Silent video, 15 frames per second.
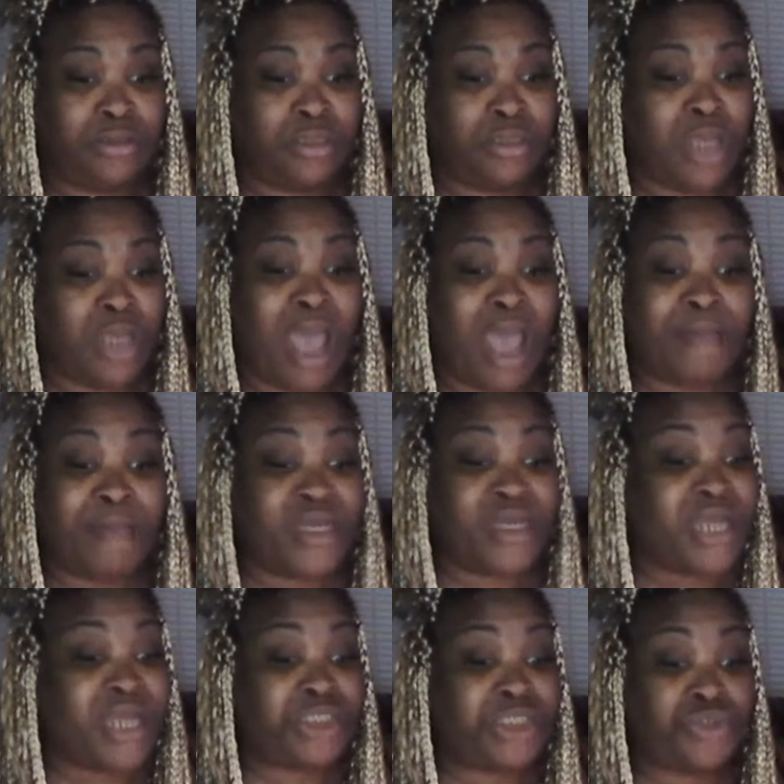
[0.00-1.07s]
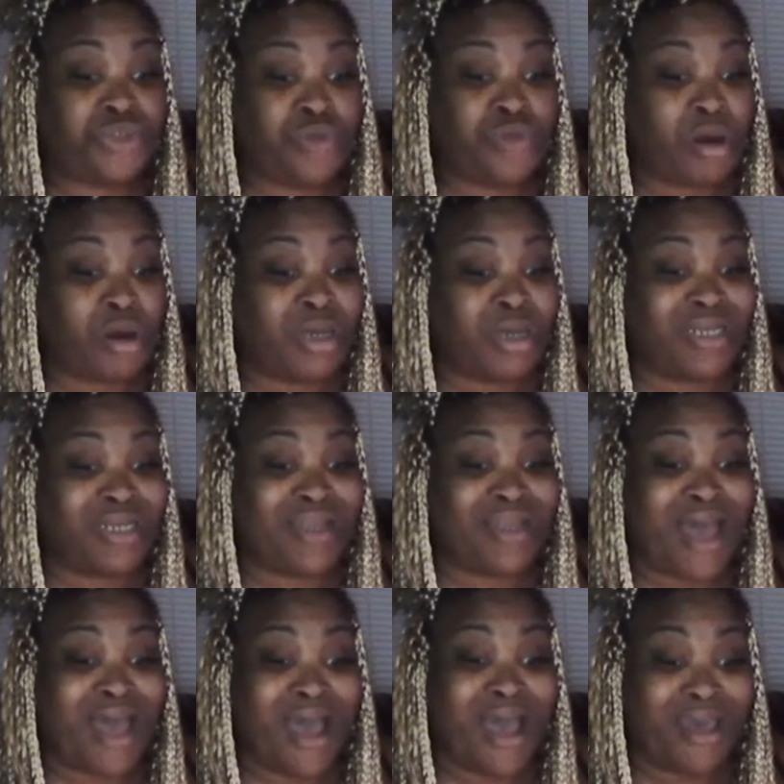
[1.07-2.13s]
I mean, they chewed her
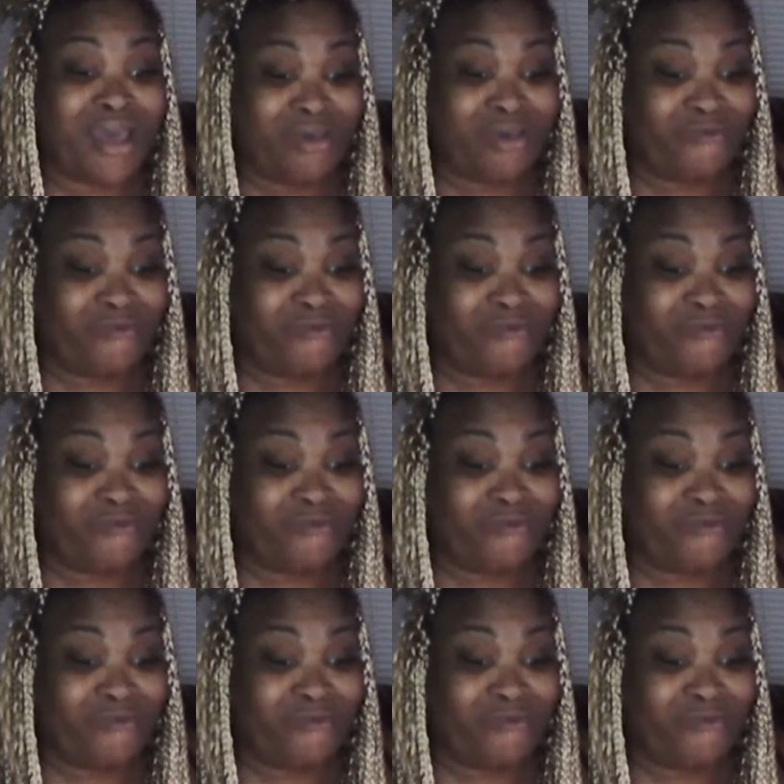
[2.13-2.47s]
alive.